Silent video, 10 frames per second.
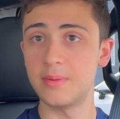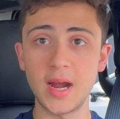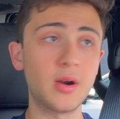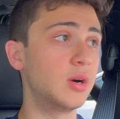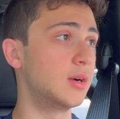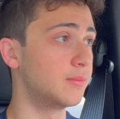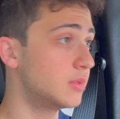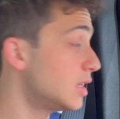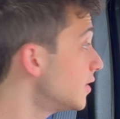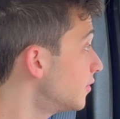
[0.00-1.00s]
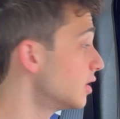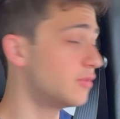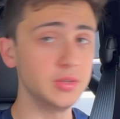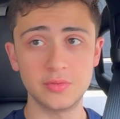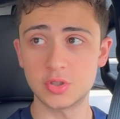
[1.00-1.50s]
power, even if
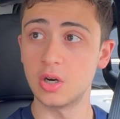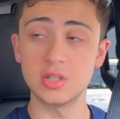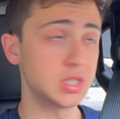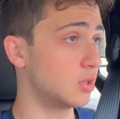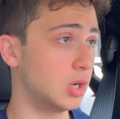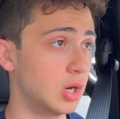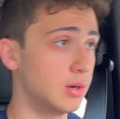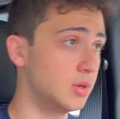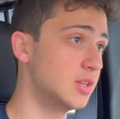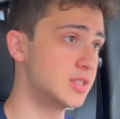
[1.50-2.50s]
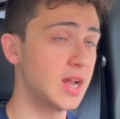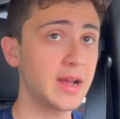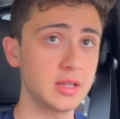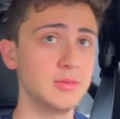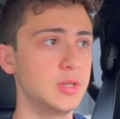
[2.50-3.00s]
you've charged the car. It's not
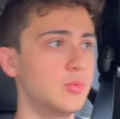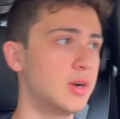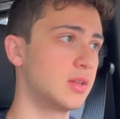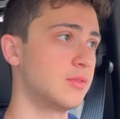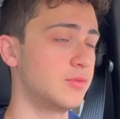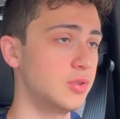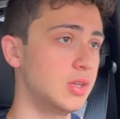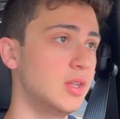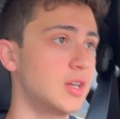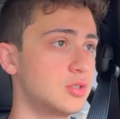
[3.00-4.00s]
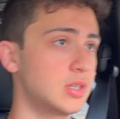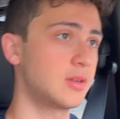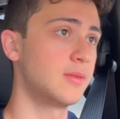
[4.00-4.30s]
going to be running in fully electric.